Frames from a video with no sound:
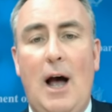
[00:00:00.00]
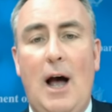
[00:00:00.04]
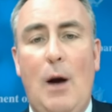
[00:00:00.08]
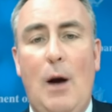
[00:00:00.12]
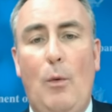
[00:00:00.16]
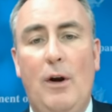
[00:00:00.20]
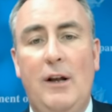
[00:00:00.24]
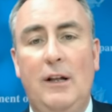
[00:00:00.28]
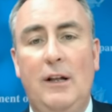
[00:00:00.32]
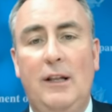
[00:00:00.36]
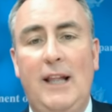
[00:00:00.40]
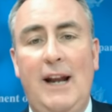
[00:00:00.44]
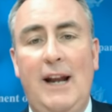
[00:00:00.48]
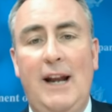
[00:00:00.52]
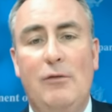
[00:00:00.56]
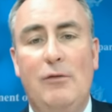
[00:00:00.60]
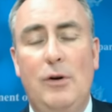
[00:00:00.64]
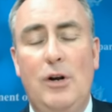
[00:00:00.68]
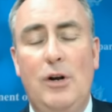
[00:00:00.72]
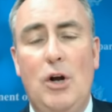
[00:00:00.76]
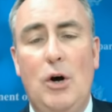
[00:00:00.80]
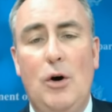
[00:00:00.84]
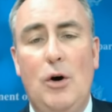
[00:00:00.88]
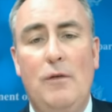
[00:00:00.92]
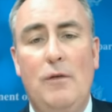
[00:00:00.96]
I wanted to let
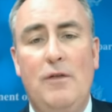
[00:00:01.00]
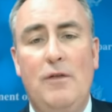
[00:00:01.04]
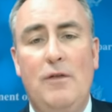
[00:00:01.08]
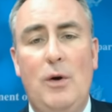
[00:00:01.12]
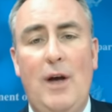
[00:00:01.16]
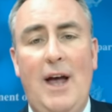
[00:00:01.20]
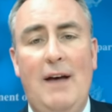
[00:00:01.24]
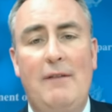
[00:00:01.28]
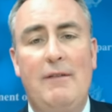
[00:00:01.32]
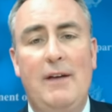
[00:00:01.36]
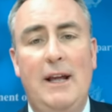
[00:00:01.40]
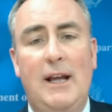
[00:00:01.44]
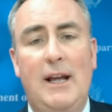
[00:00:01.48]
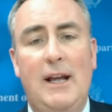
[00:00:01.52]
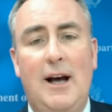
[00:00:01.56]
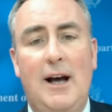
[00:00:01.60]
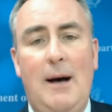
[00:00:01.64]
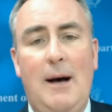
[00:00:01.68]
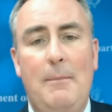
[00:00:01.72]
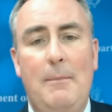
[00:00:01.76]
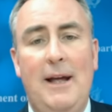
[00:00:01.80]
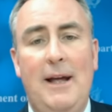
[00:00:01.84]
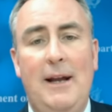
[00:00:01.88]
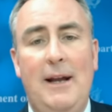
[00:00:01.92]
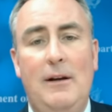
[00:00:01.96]
everyone know if you have a
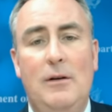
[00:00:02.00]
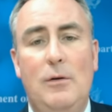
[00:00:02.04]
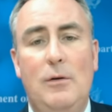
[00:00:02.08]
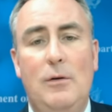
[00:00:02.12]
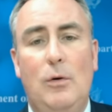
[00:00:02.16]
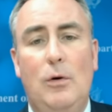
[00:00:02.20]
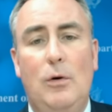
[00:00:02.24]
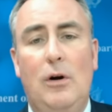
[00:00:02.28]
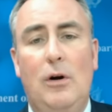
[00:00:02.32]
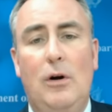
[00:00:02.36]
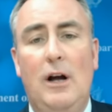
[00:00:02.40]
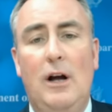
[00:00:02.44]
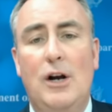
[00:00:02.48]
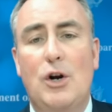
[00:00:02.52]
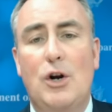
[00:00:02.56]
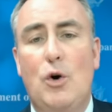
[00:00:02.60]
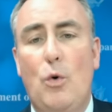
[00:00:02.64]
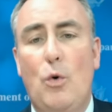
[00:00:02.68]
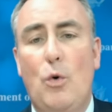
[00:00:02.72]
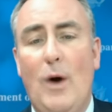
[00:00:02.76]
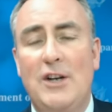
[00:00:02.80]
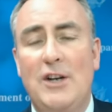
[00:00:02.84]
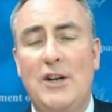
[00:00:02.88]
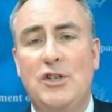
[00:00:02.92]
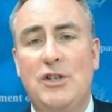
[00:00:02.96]
comment or a
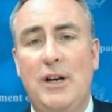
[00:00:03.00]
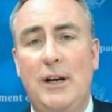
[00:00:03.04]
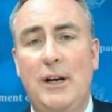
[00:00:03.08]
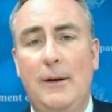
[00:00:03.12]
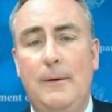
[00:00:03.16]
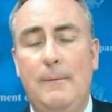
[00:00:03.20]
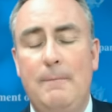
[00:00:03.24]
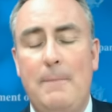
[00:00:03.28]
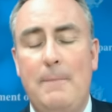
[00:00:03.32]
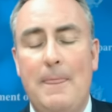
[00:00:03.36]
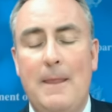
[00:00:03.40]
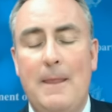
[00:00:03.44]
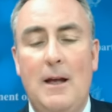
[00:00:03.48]
question,